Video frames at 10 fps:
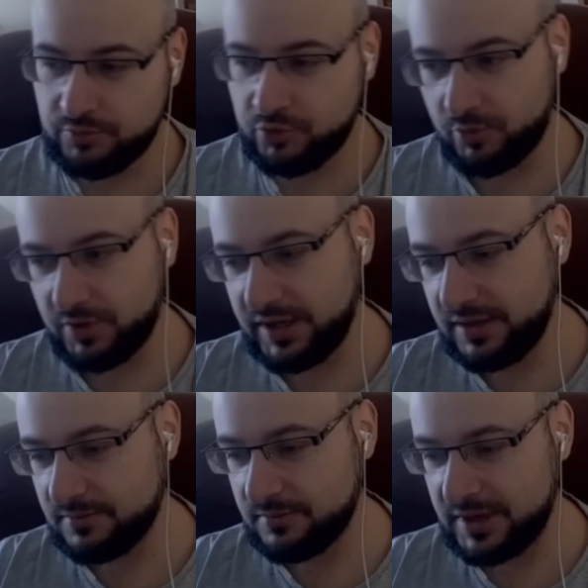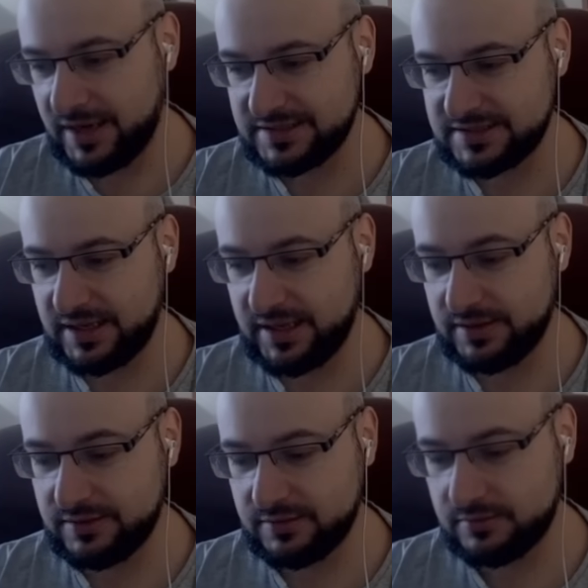Normally,
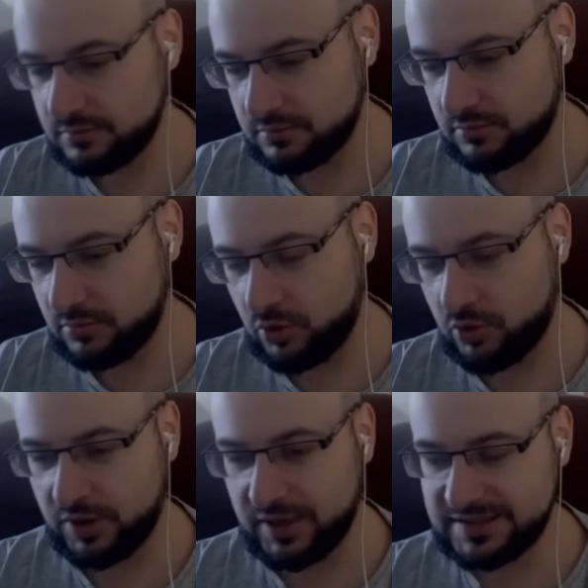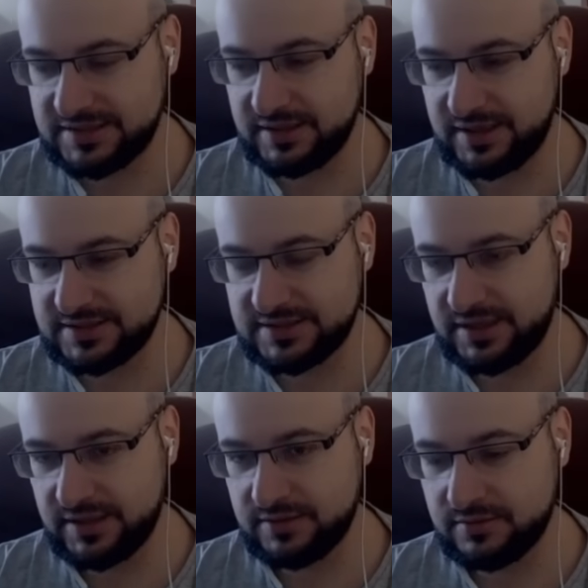Landslide, or in casting
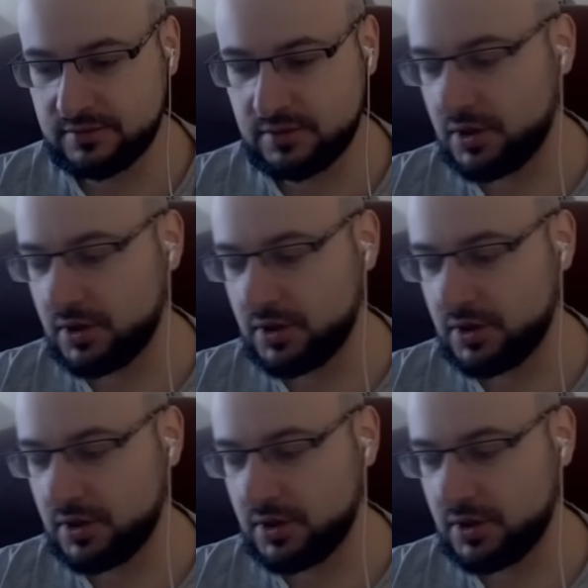Landslide,